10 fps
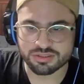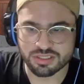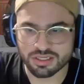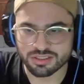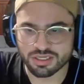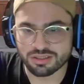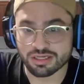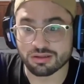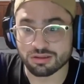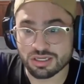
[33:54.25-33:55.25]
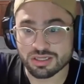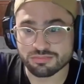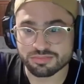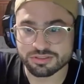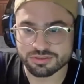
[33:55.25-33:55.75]
not like a lot,
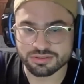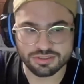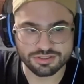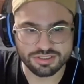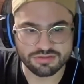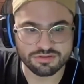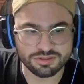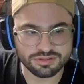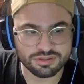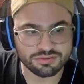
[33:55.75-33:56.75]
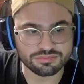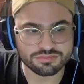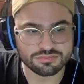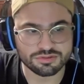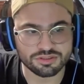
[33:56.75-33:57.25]
but there's definitely, you know,
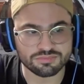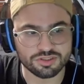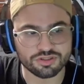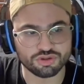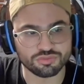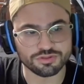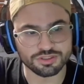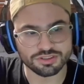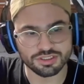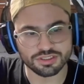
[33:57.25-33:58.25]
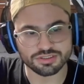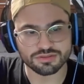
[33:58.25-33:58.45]
some dark humor in this. Yes,